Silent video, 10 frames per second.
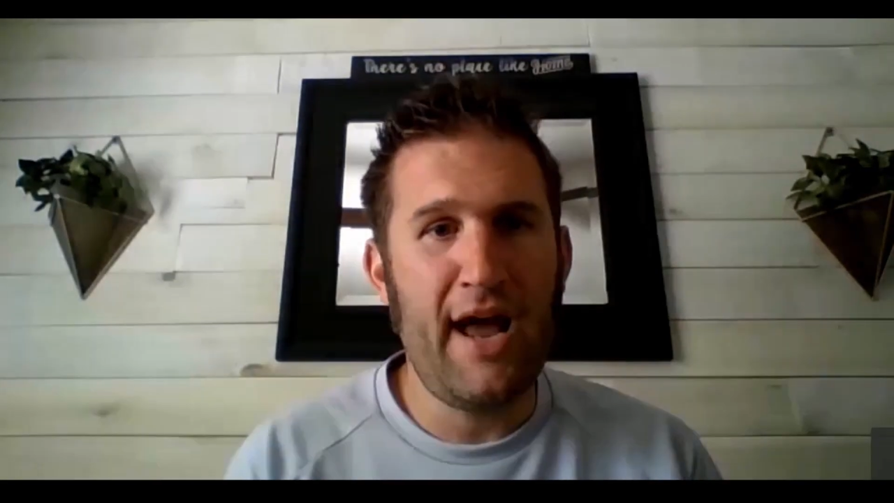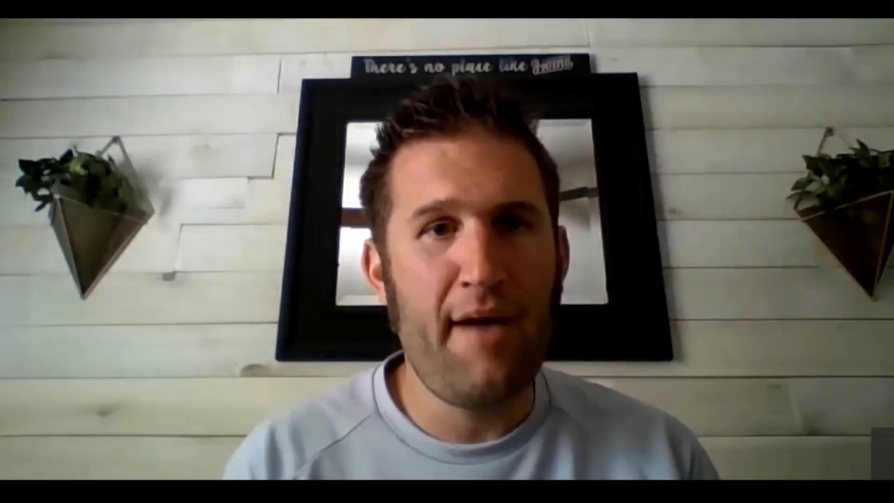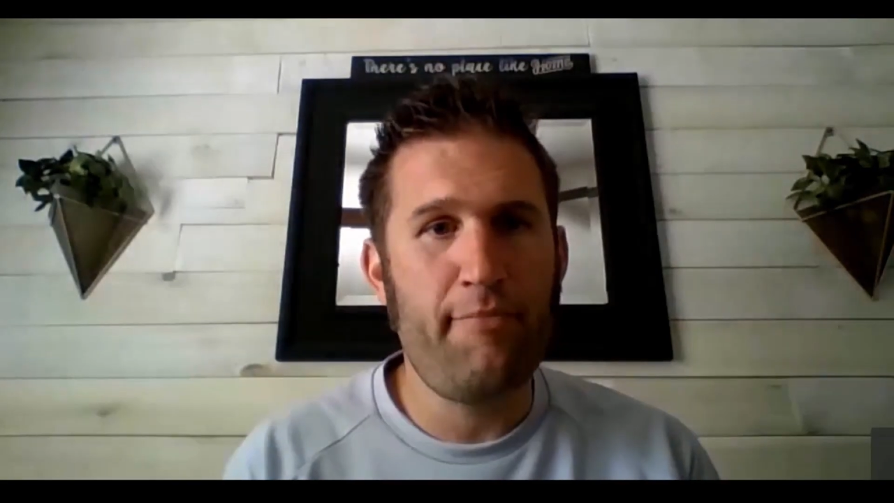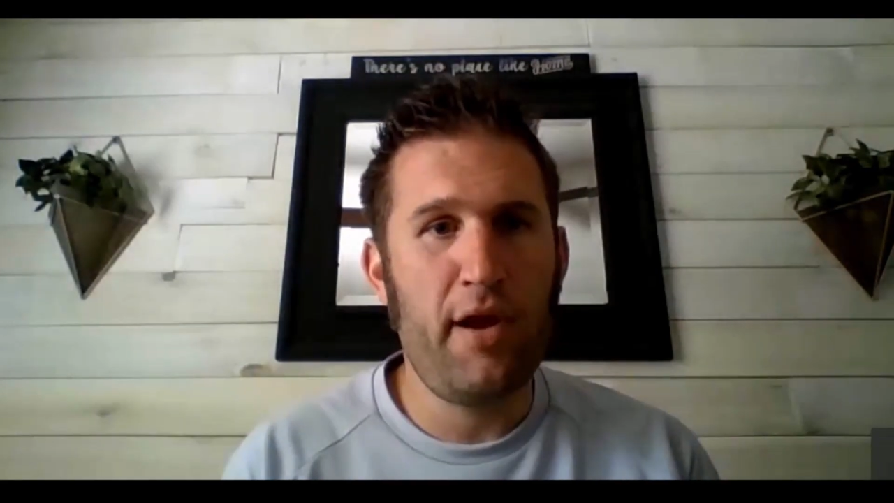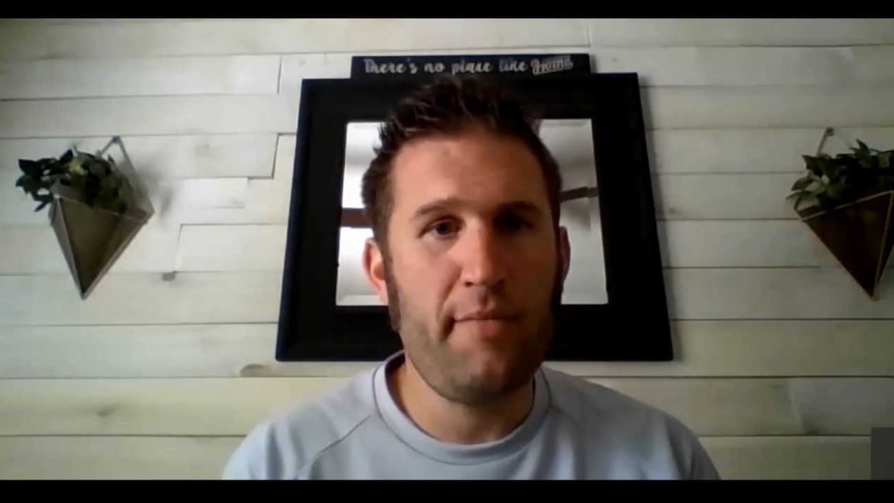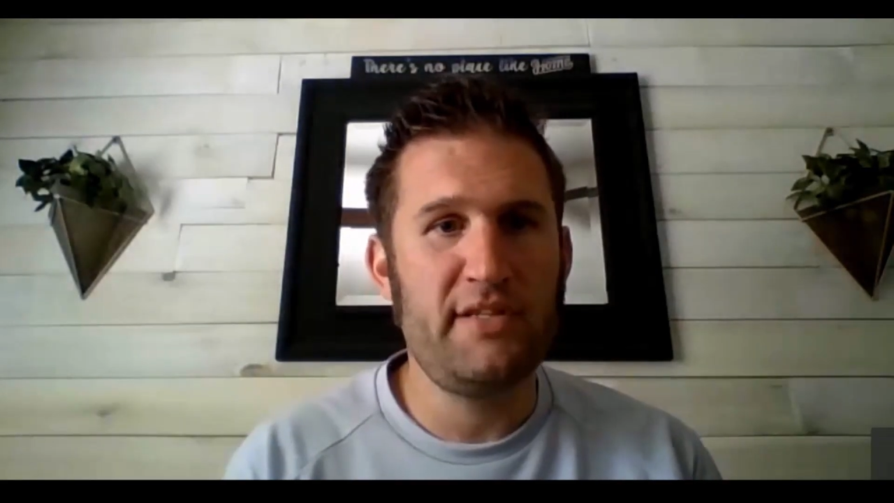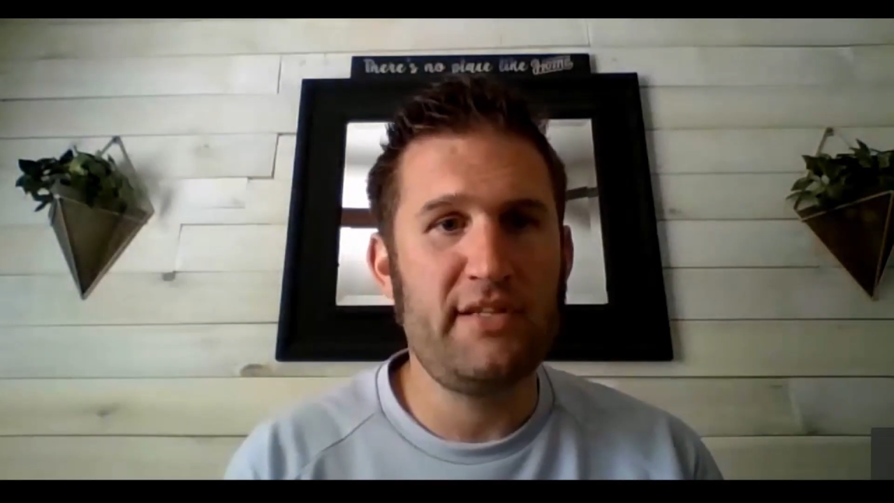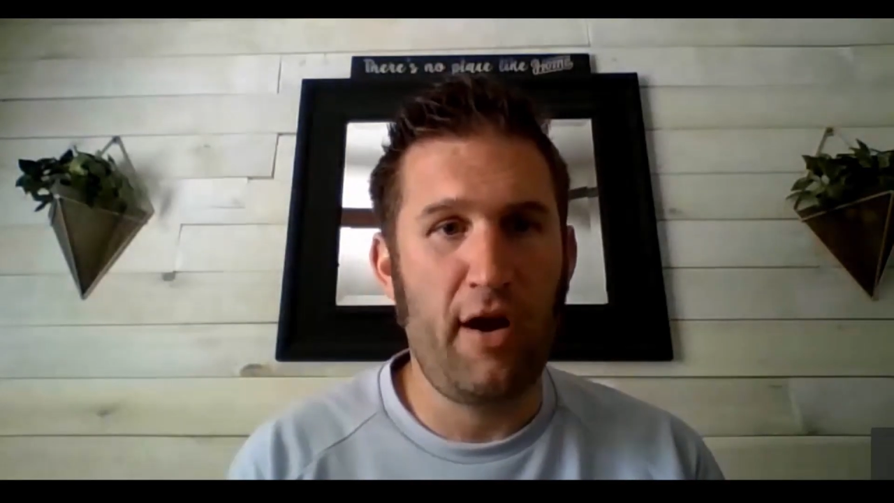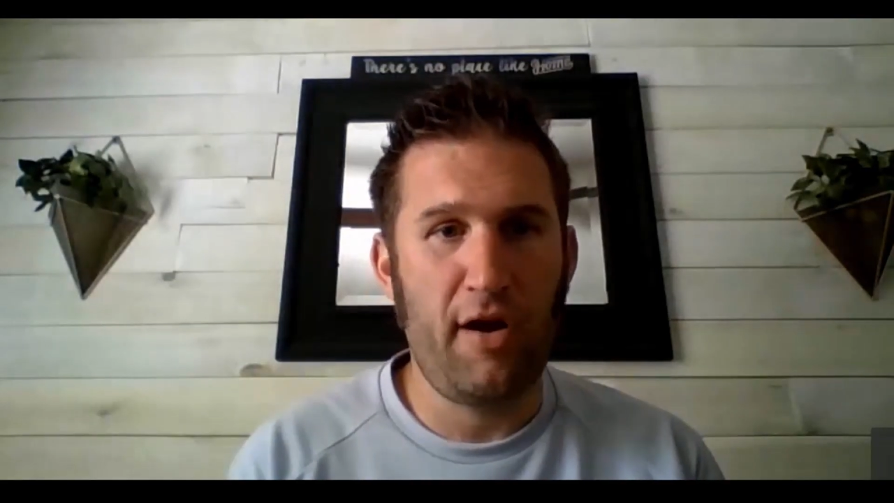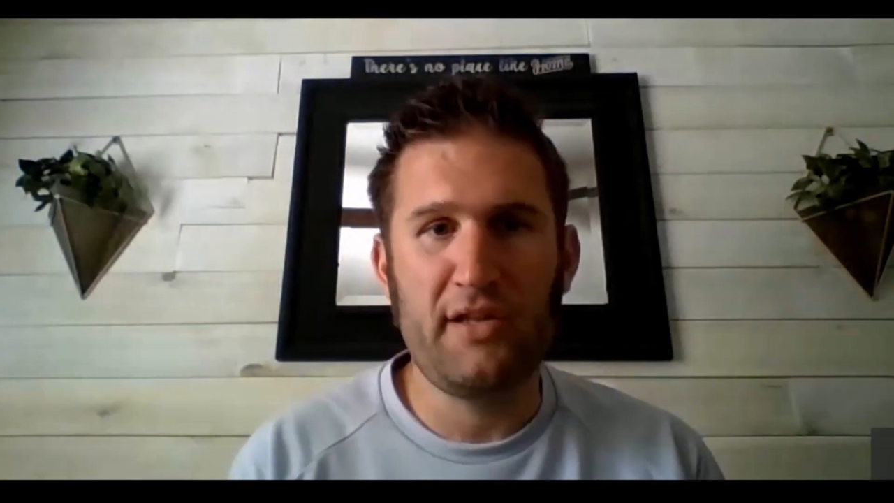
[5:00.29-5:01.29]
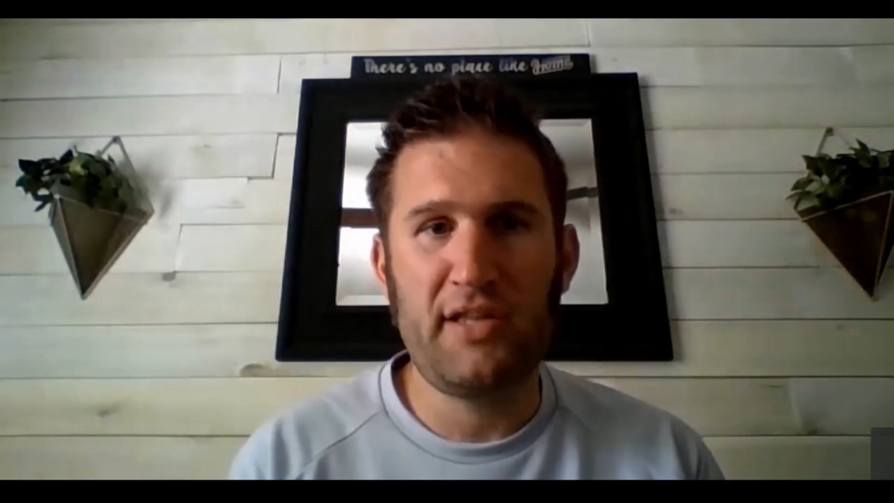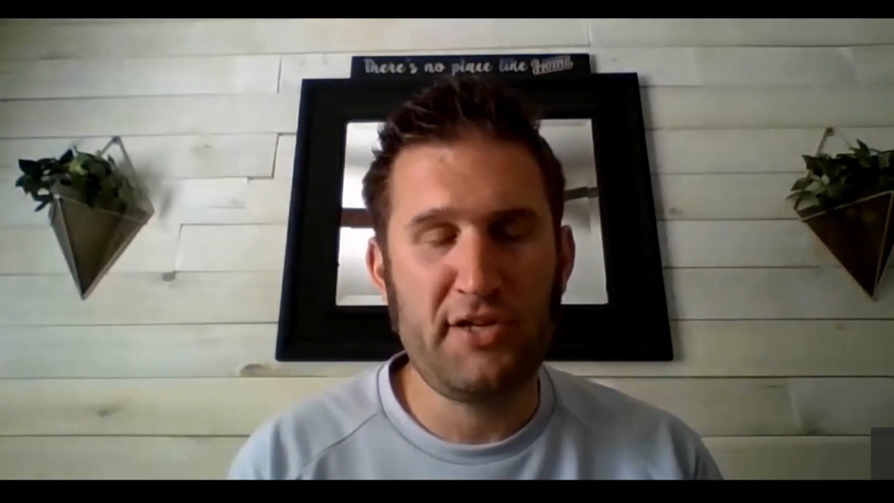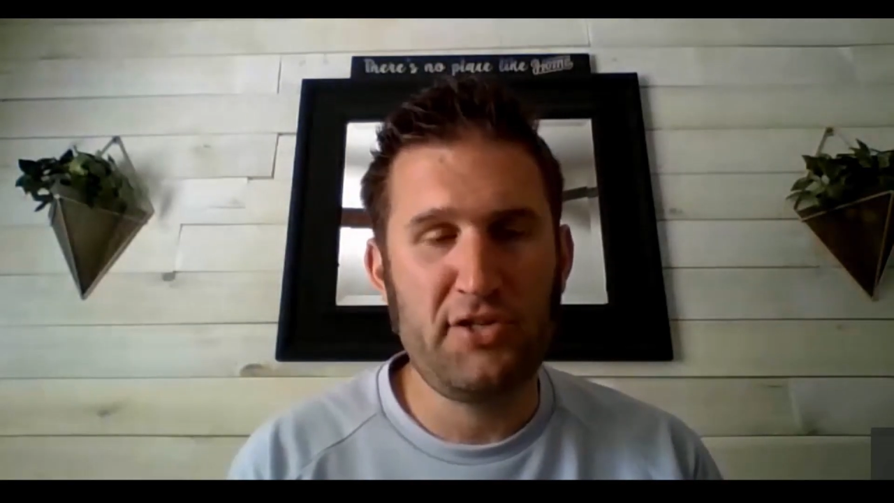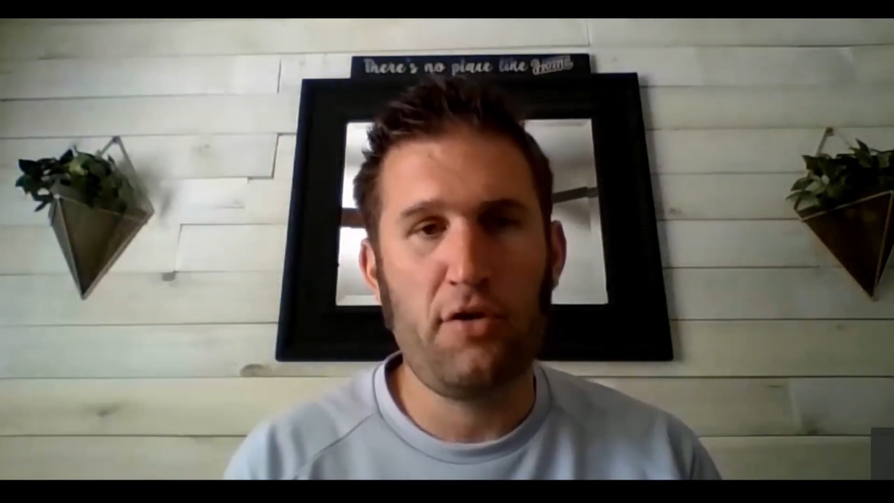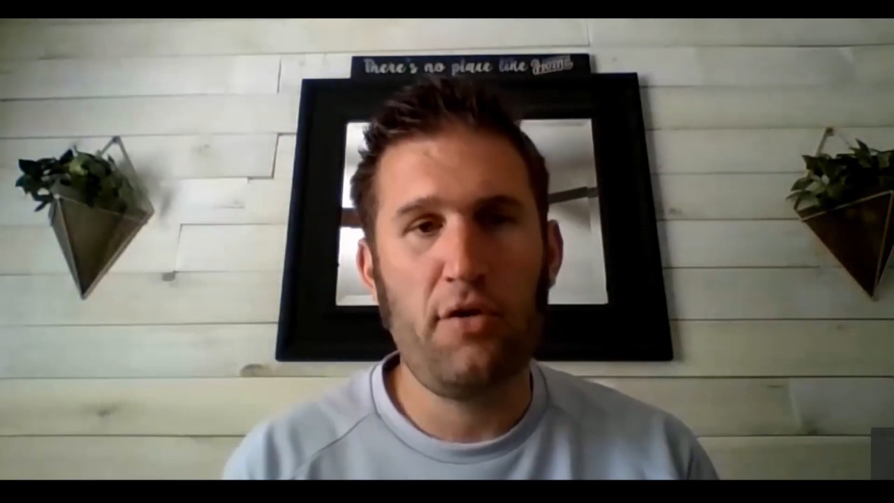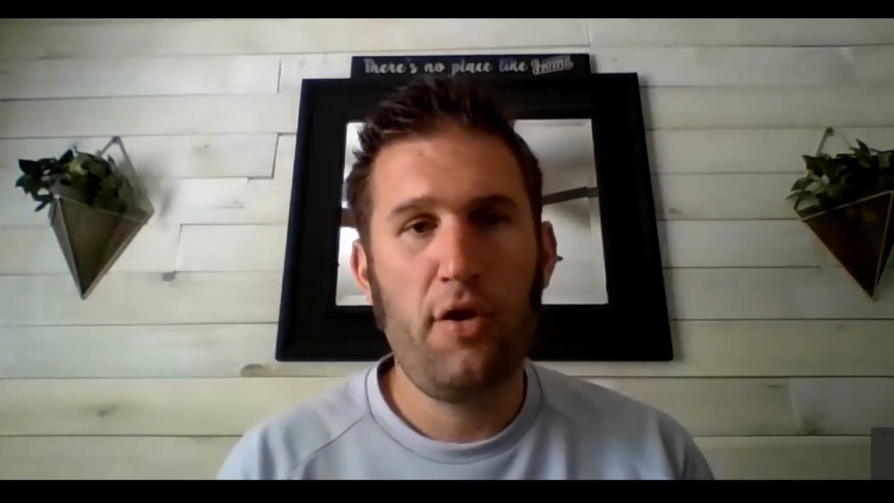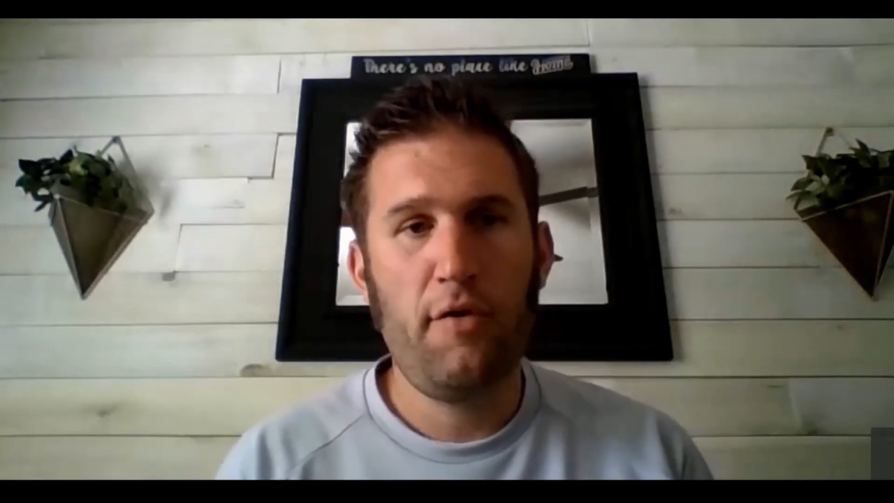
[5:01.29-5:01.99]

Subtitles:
on-premise architecture